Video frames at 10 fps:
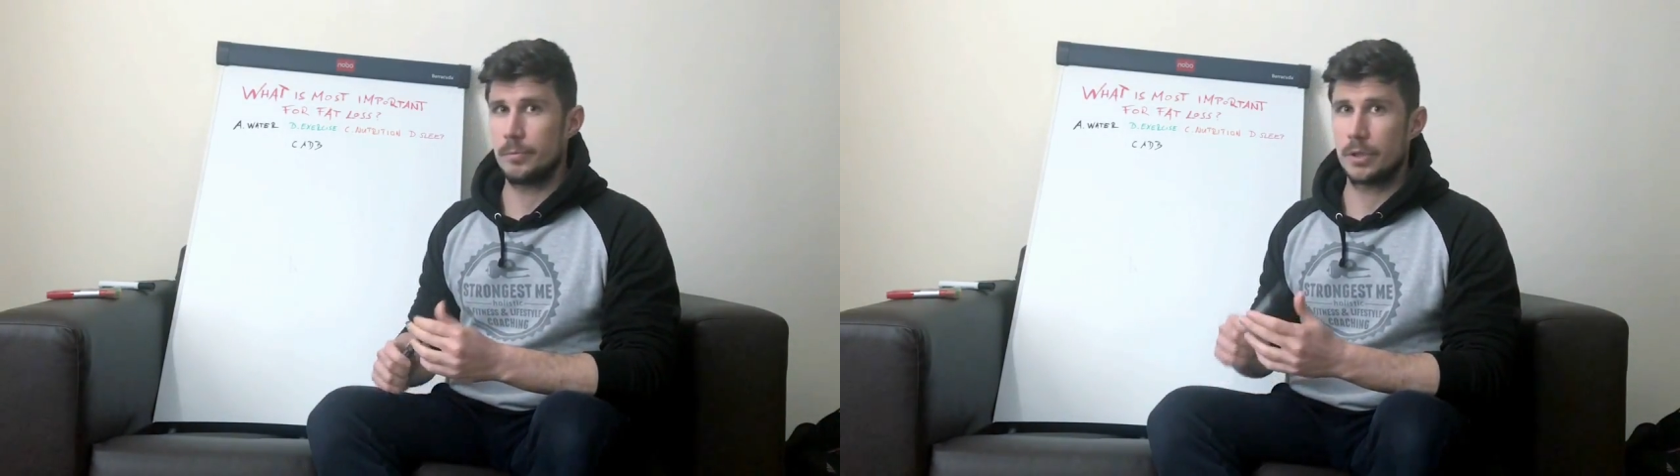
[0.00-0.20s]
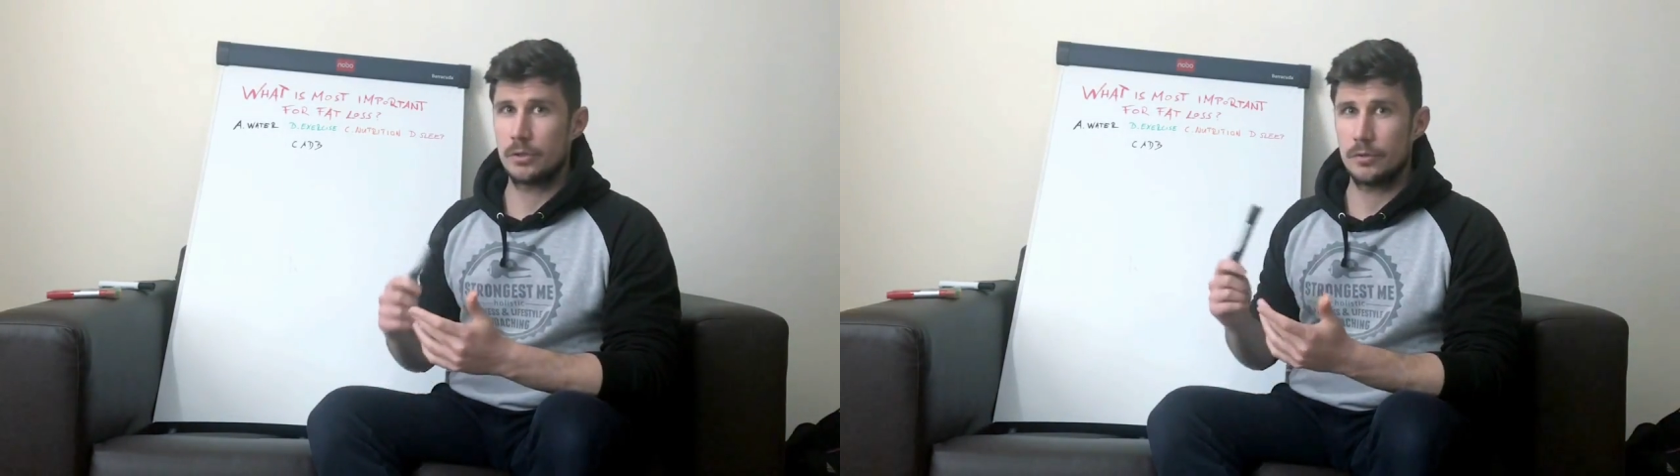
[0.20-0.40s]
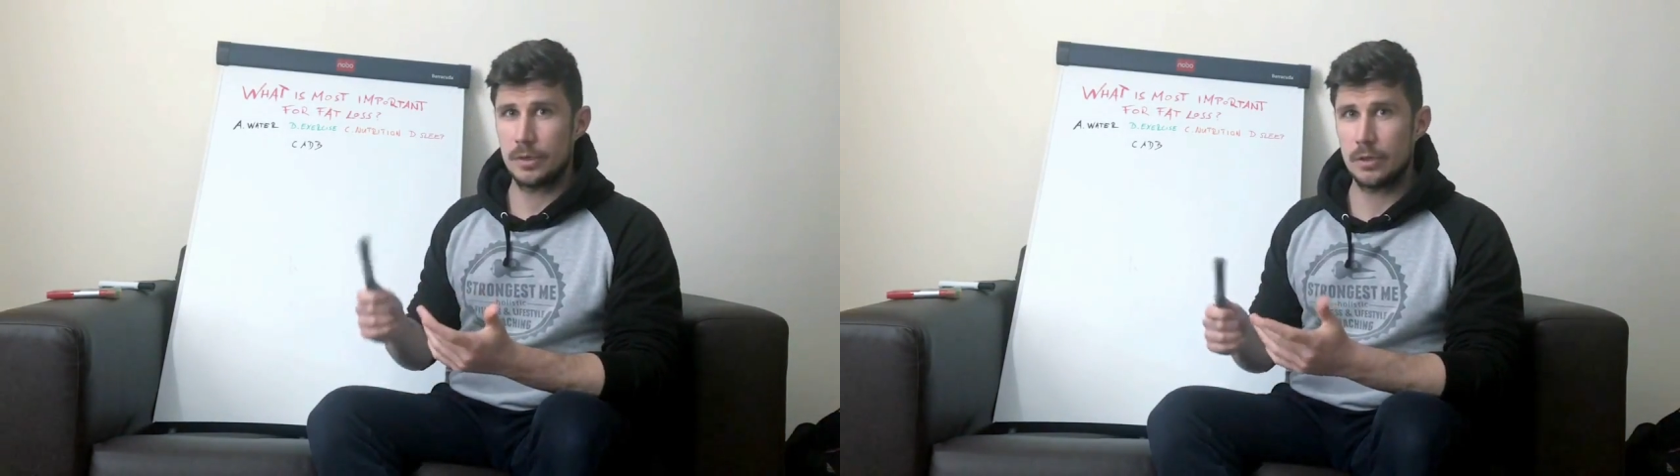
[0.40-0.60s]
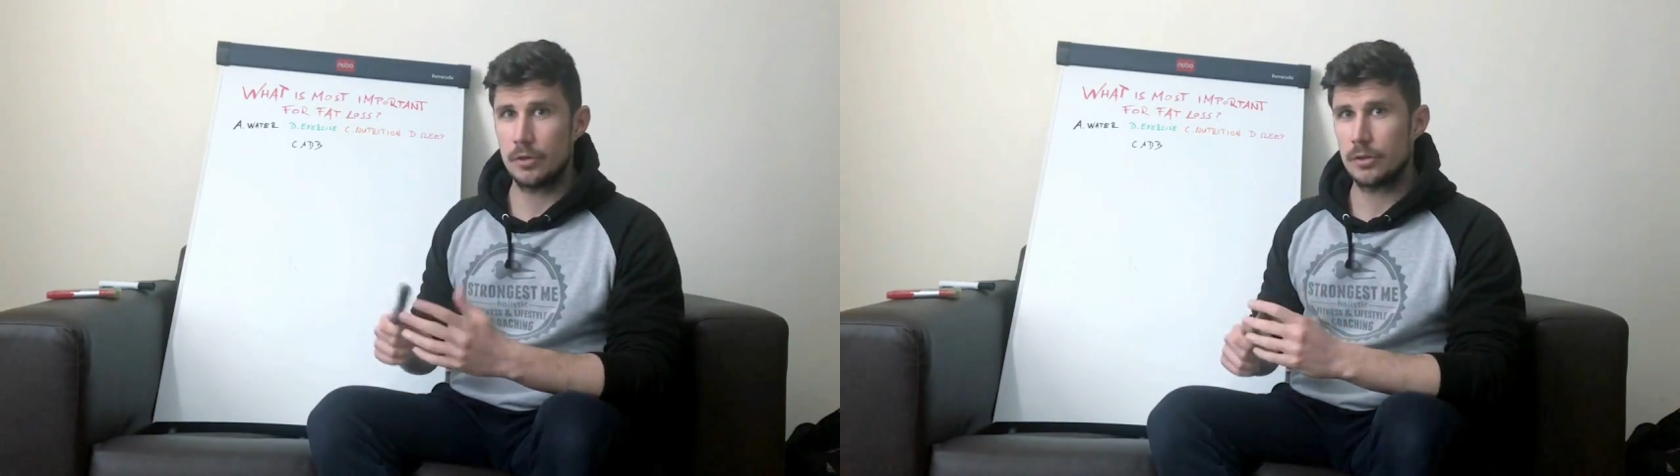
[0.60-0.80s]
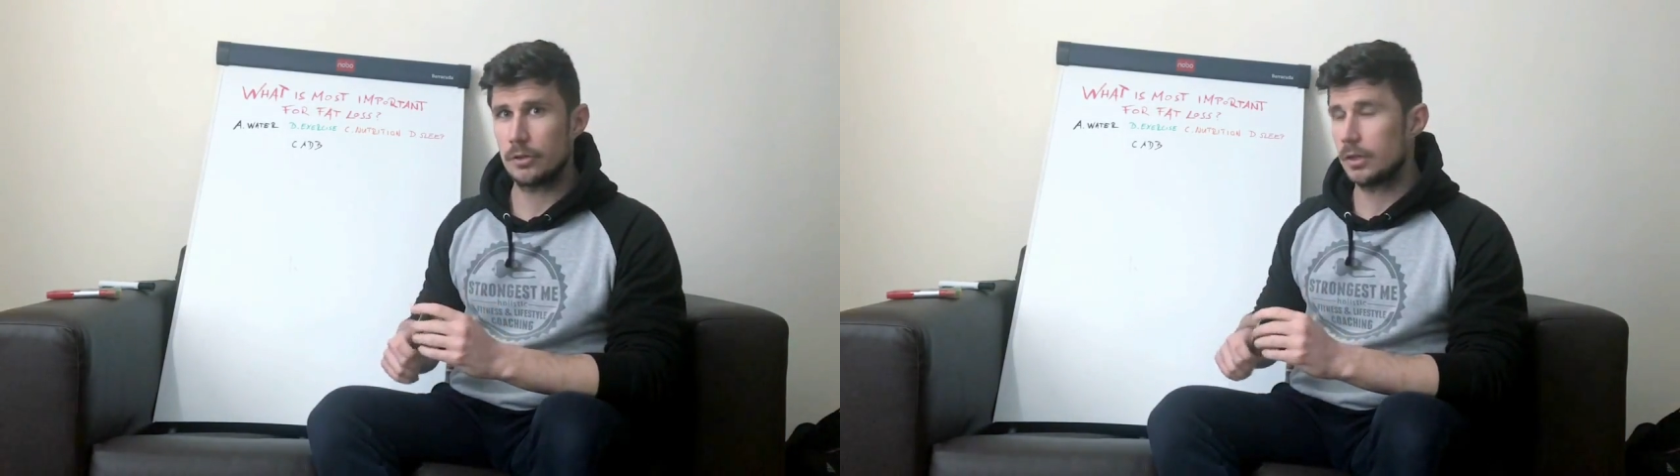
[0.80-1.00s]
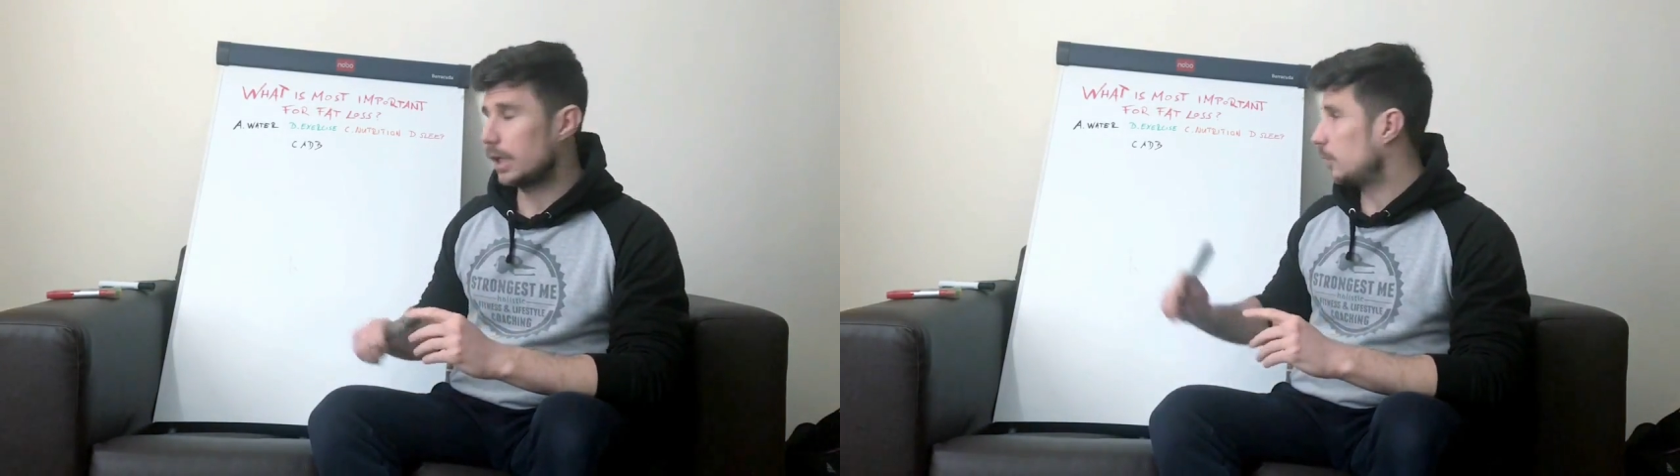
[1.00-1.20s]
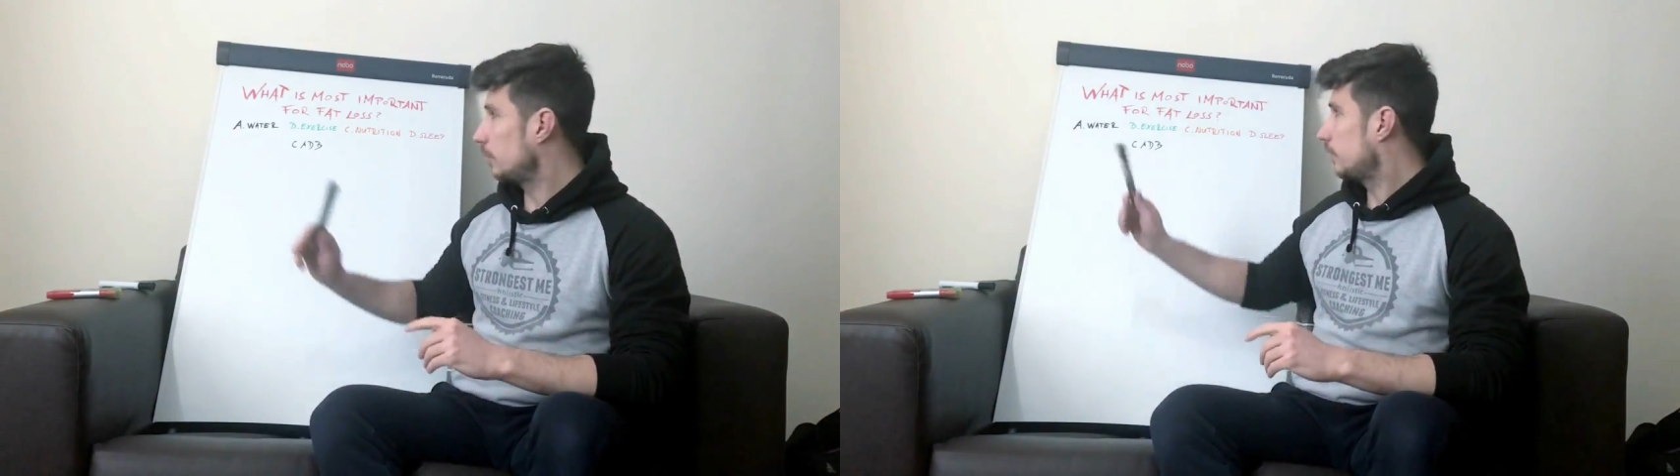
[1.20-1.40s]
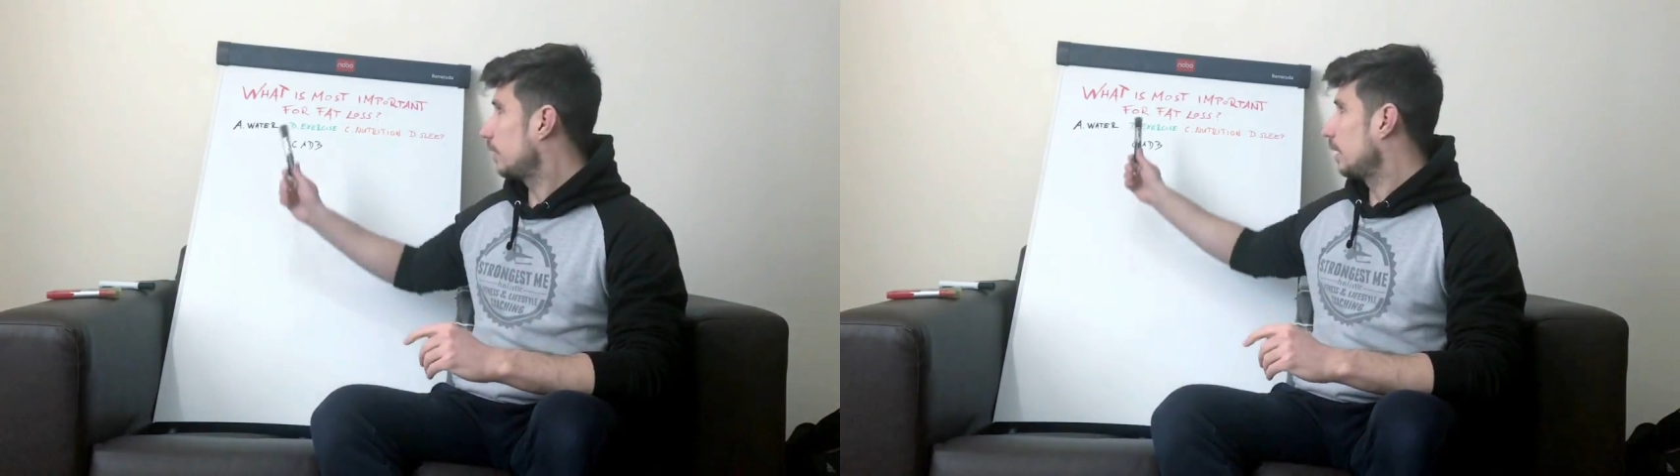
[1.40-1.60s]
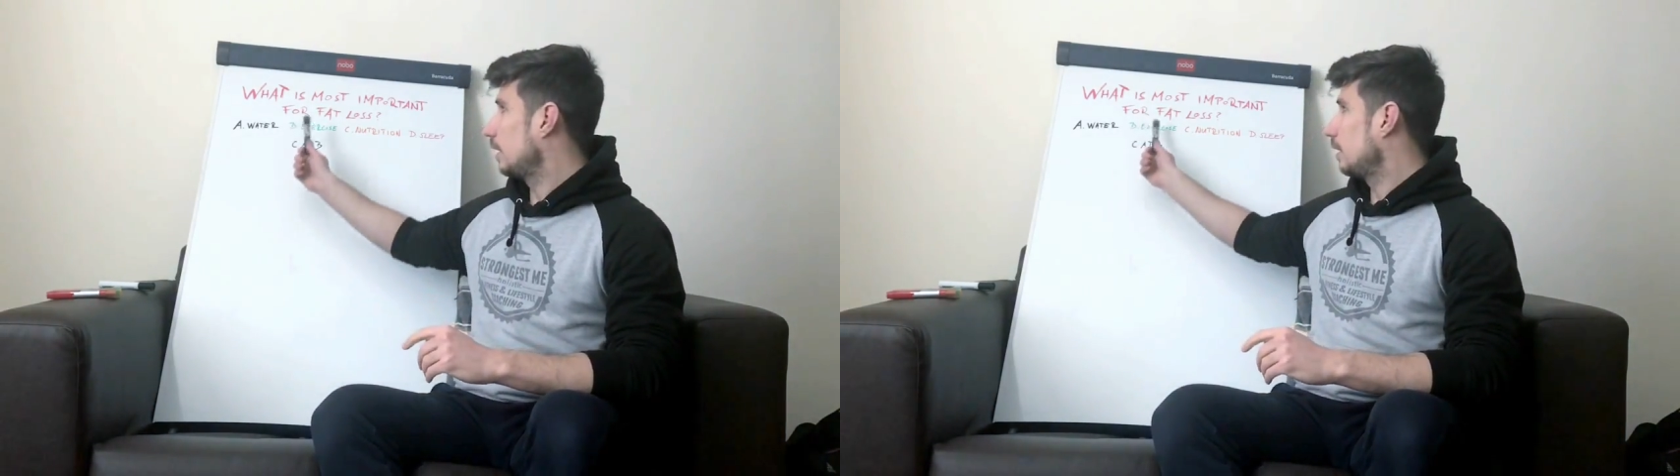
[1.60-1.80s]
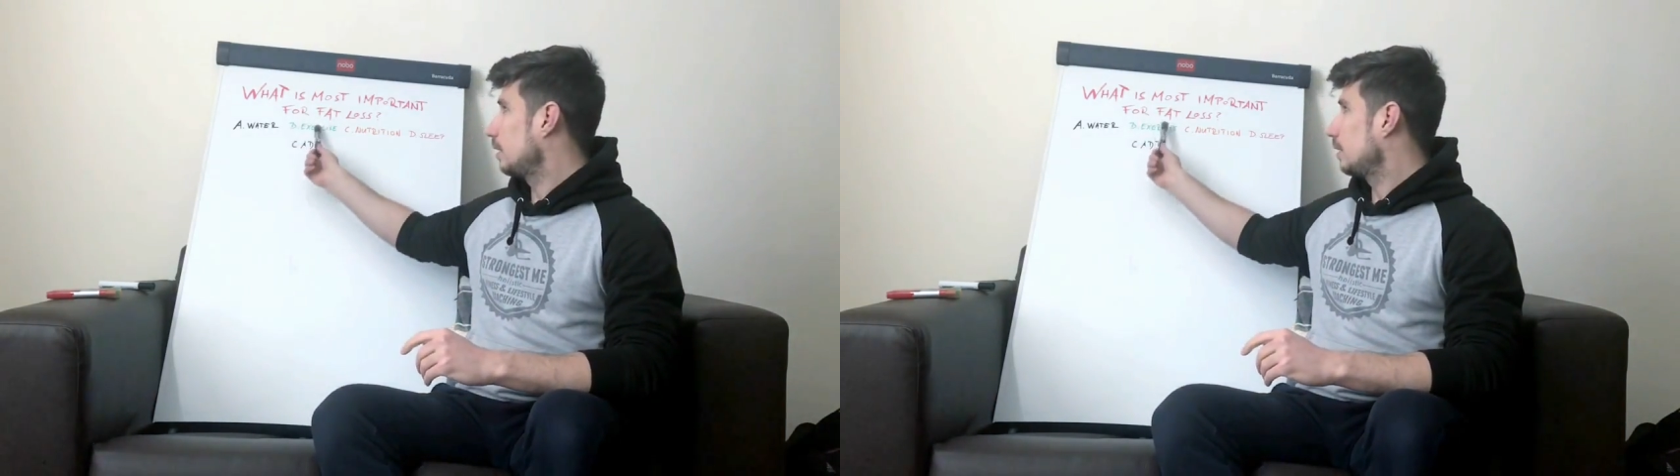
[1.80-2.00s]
because of that reason, I would say